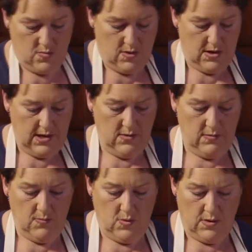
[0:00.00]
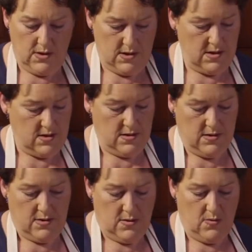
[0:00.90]
One little more
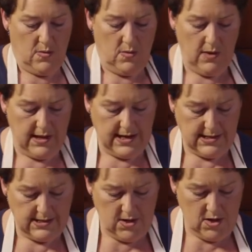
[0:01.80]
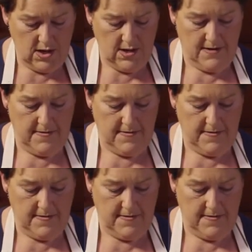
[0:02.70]
roll and it's done.